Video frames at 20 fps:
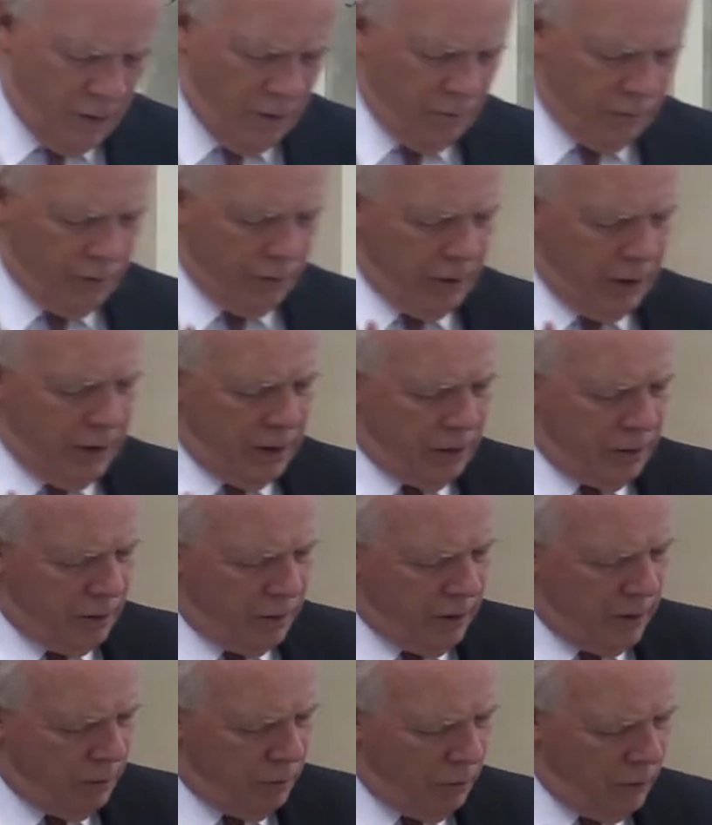for either
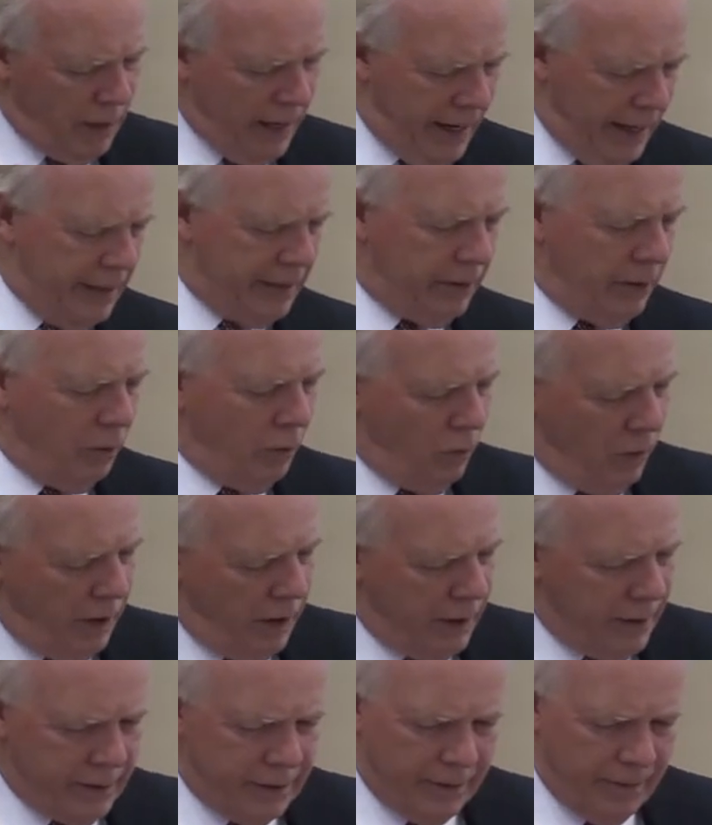he will hate the
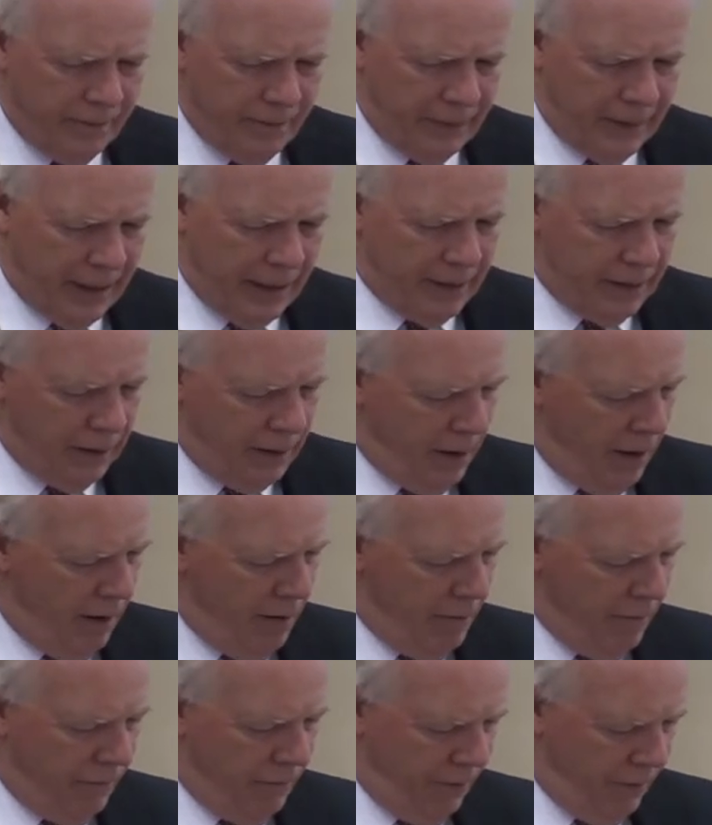one and
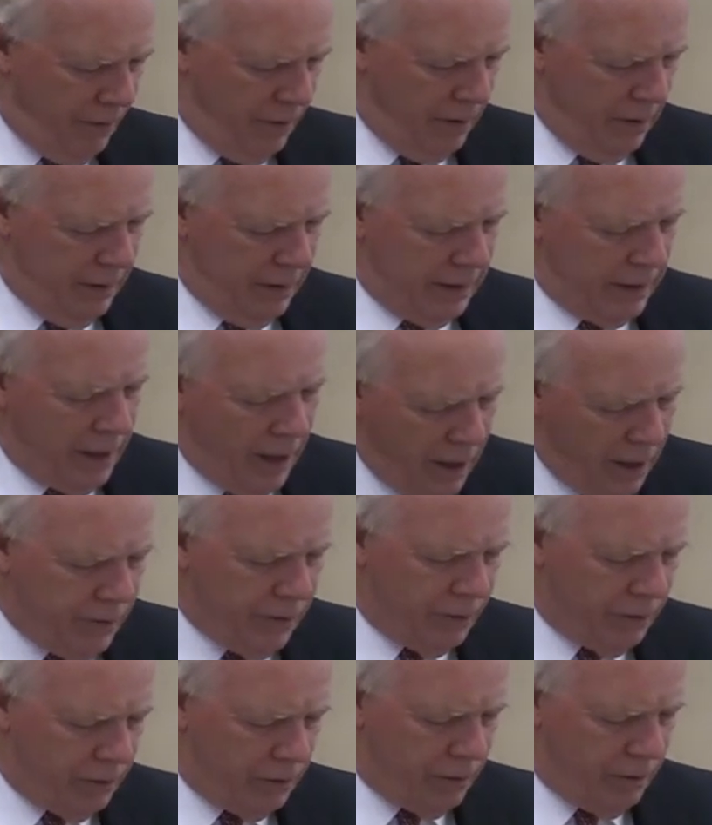love the
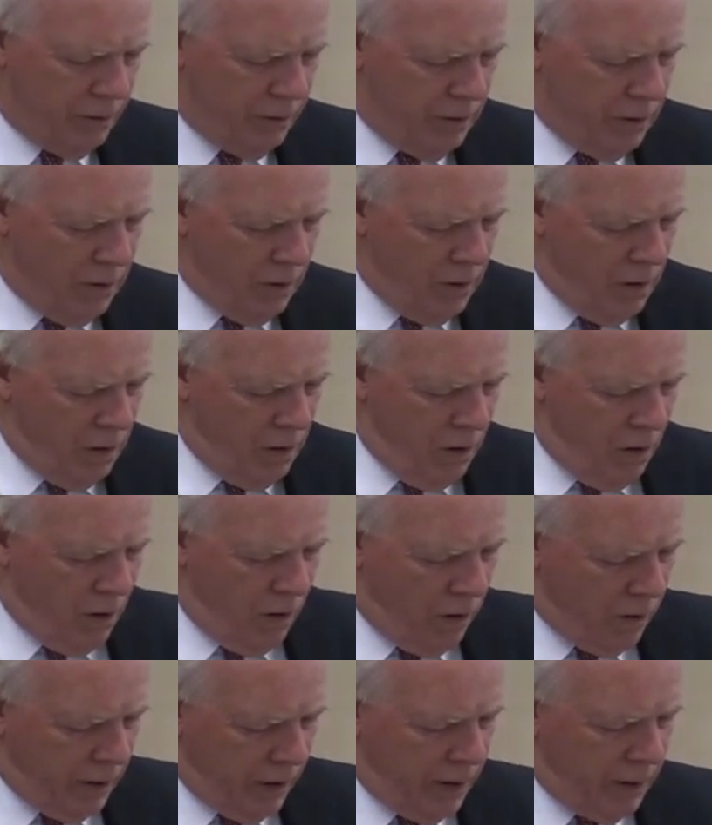other,
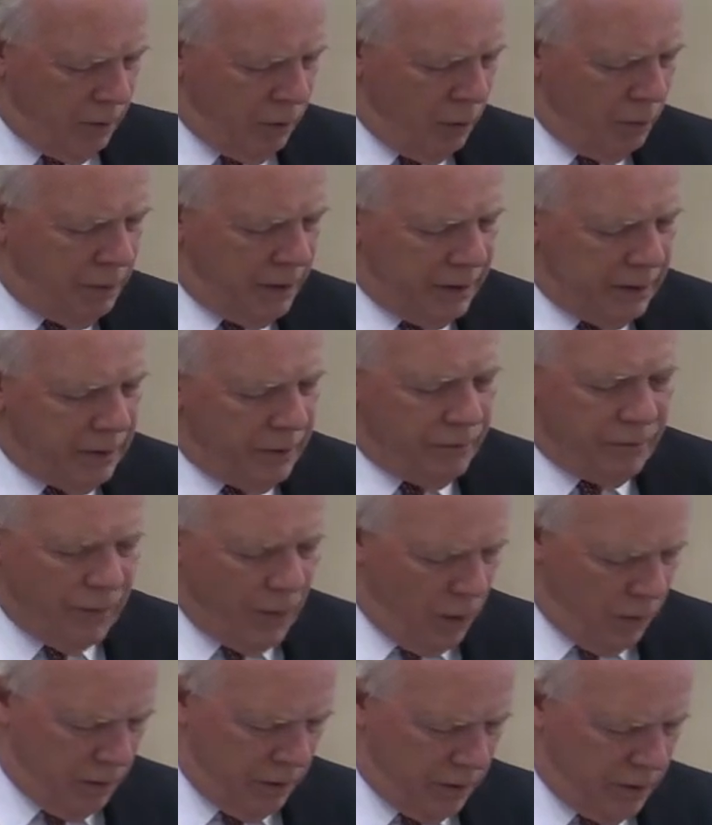or he will be
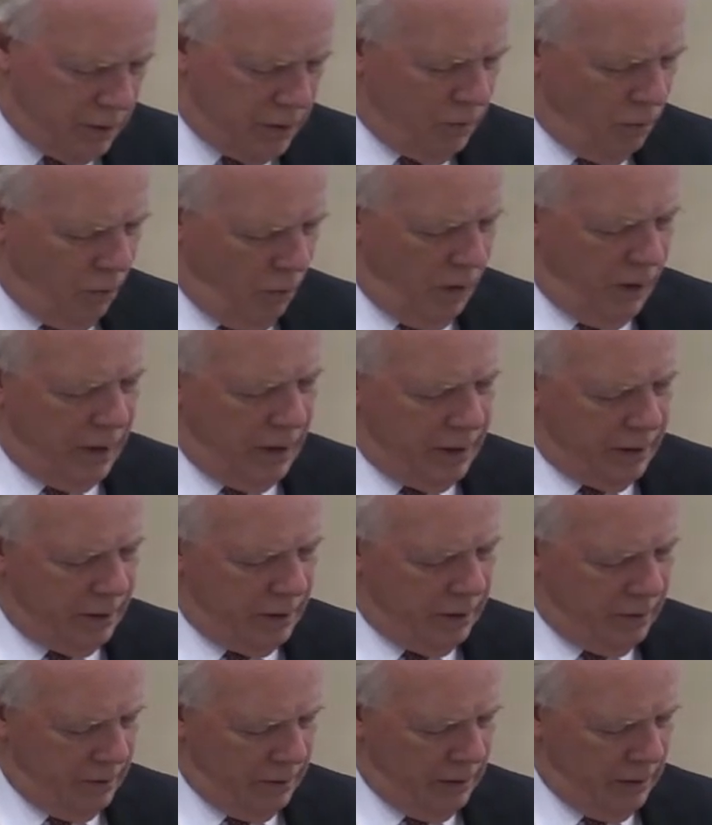devoted to
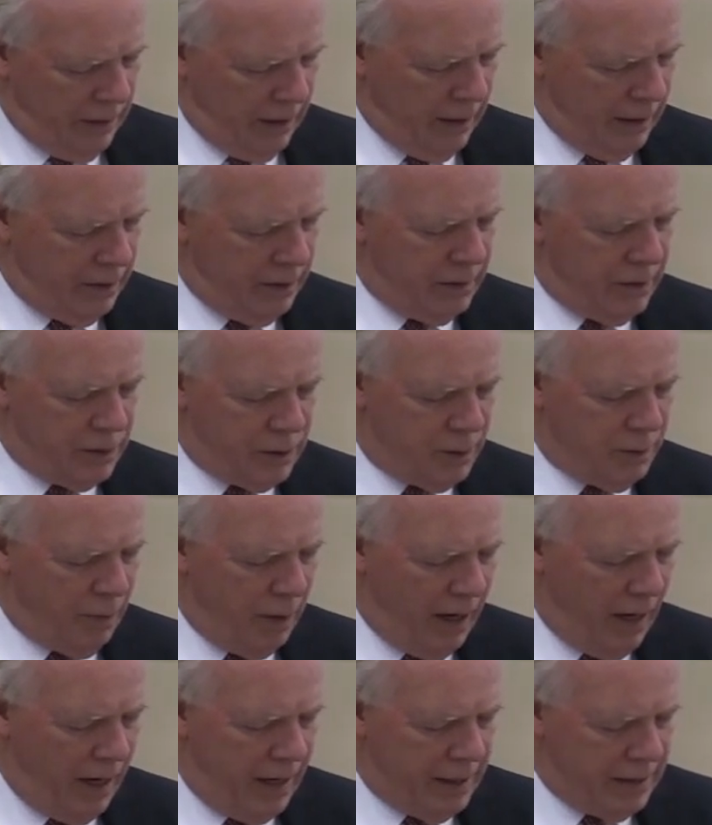one and
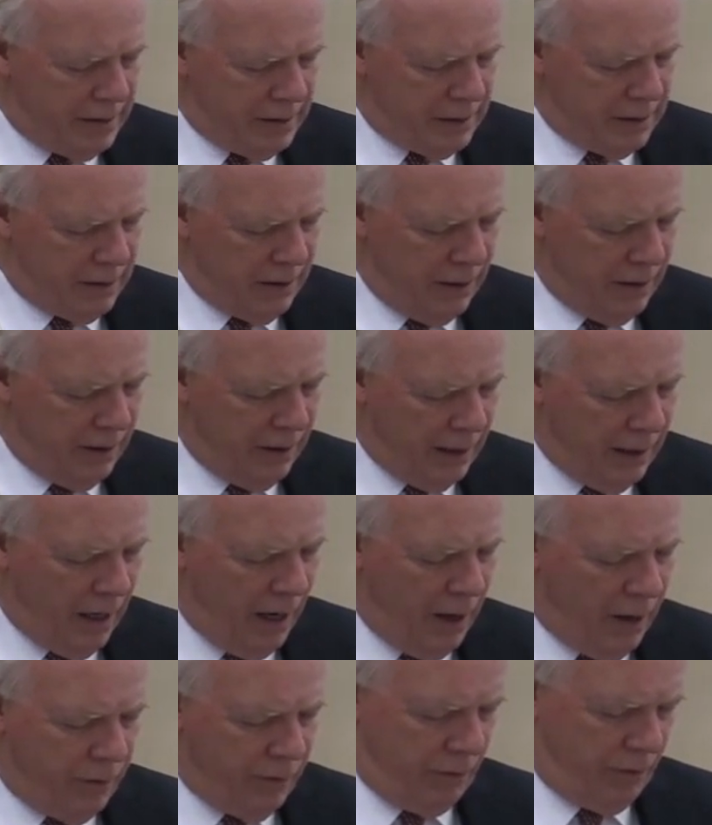despise the
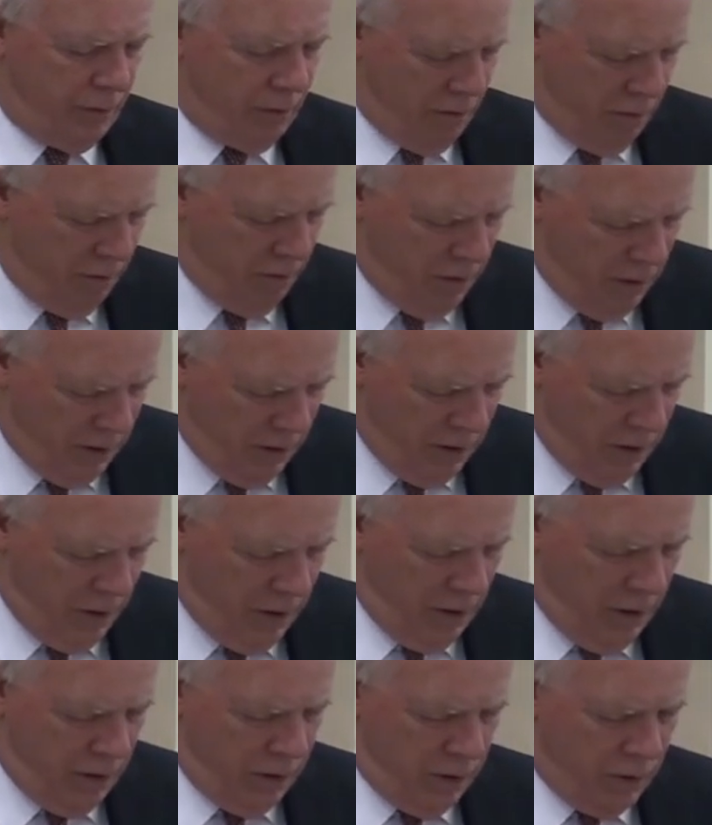other.
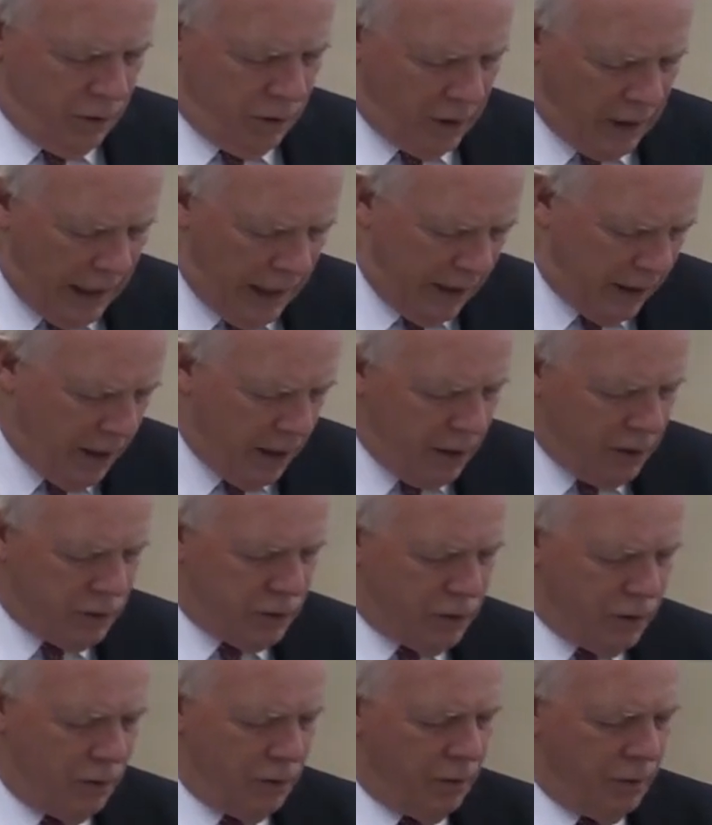You cannot
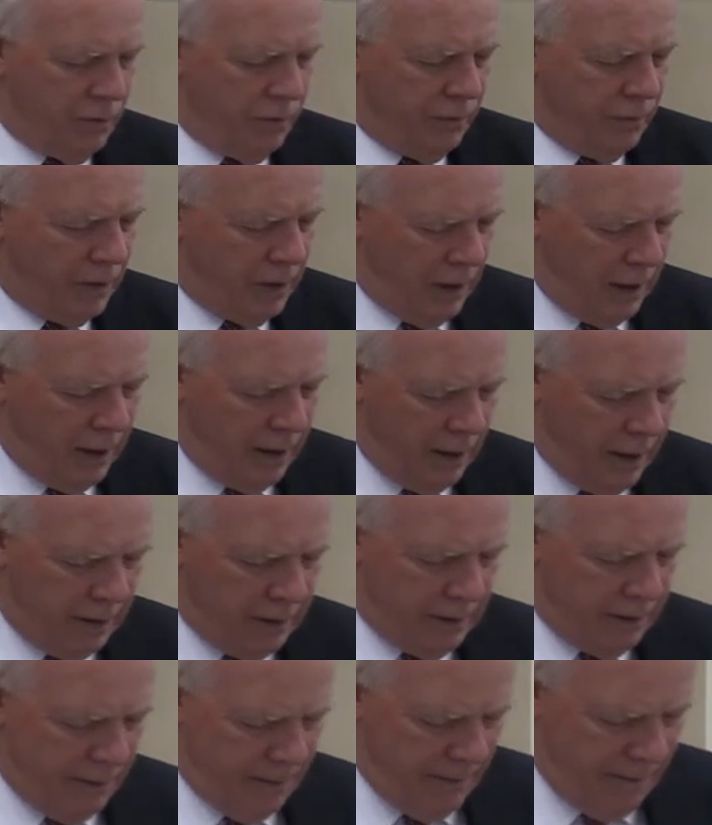serve
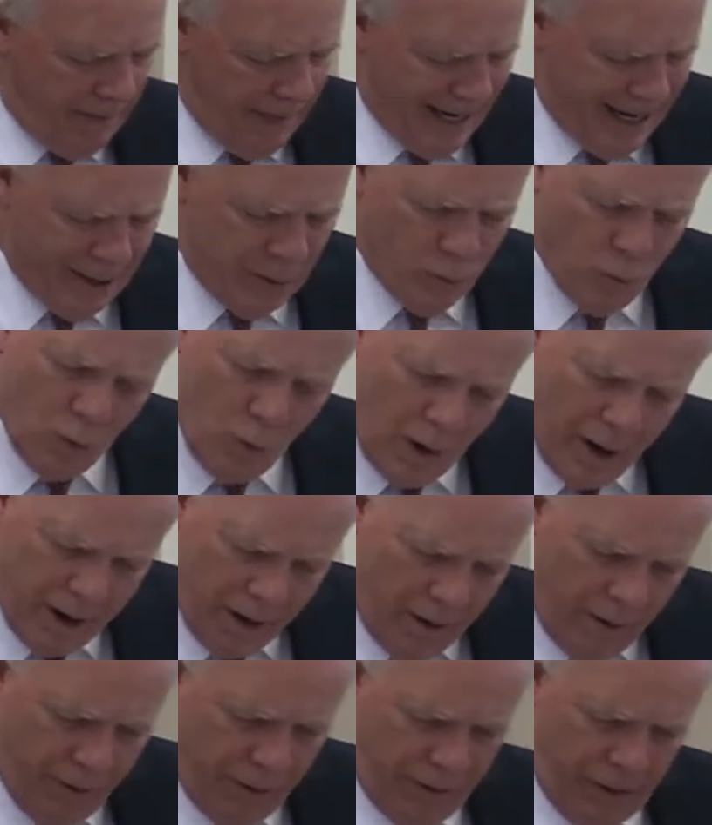God and
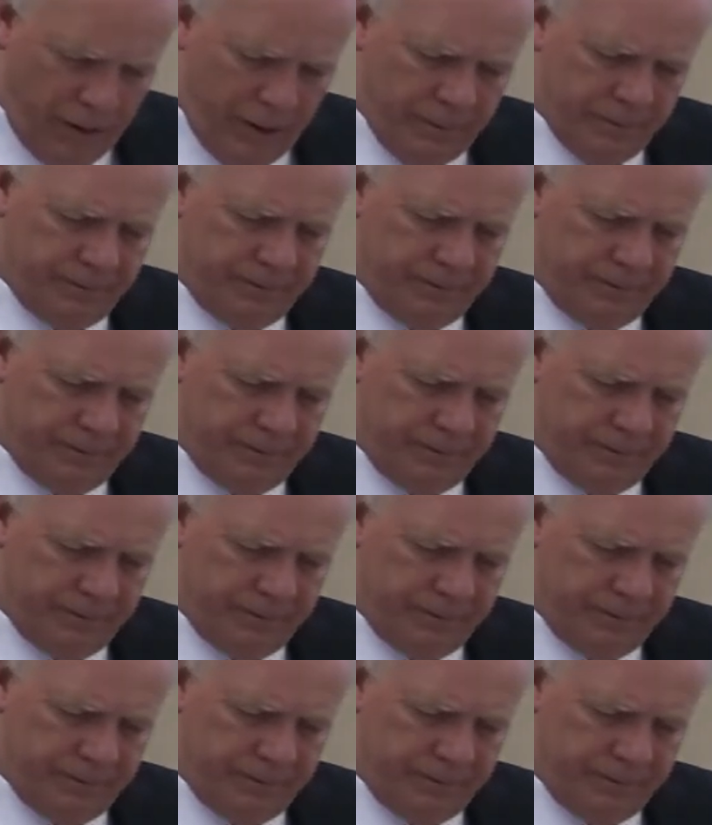wealth.